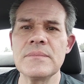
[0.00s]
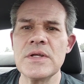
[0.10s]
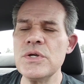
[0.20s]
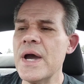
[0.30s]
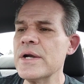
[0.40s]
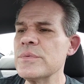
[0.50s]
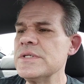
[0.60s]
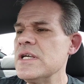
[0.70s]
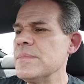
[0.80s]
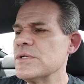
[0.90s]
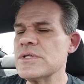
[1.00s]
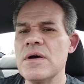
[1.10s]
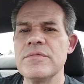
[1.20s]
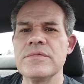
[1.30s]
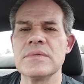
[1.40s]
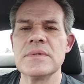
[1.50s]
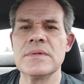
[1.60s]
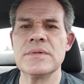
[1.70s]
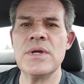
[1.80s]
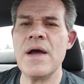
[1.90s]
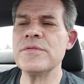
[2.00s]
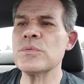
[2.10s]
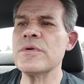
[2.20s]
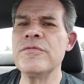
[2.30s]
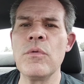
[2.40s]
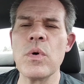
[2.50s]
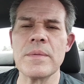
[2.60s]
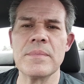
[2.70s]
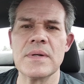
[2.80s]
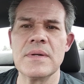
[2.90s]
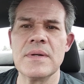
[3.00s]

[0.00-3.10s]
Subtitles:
you got to redeem yourself. You have to reform.